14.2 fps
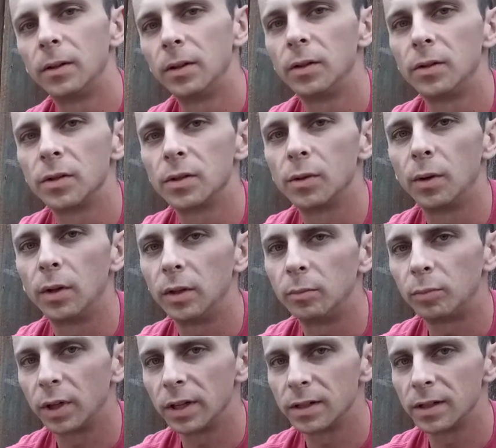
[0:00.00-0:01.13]
into the soil and
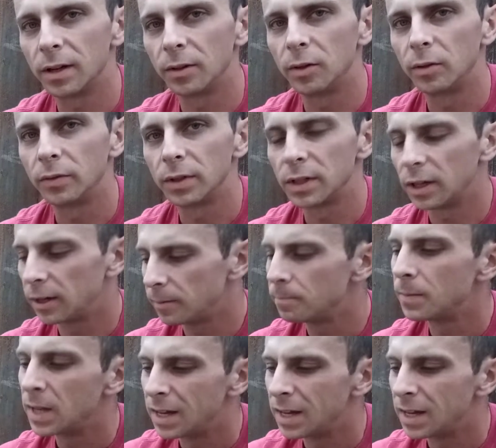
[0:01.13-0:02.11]
breaks down over time,